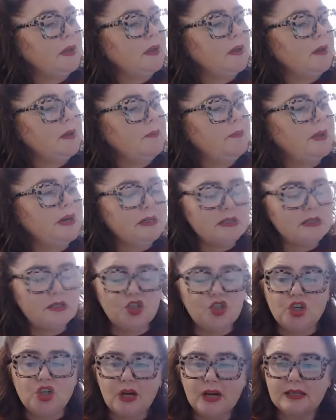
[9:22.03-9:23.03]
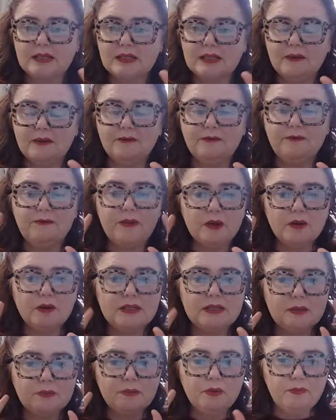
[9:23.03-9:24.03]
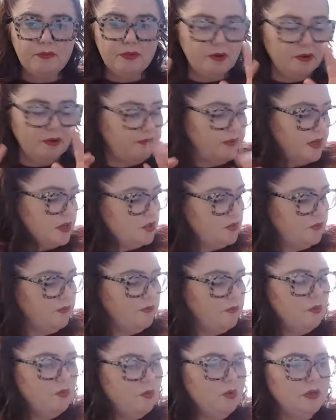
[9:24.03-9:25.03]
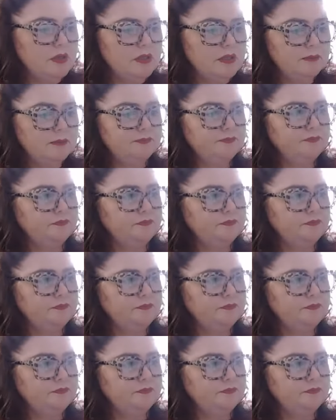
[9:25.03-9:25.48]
But it's just very simple, very fashion forward,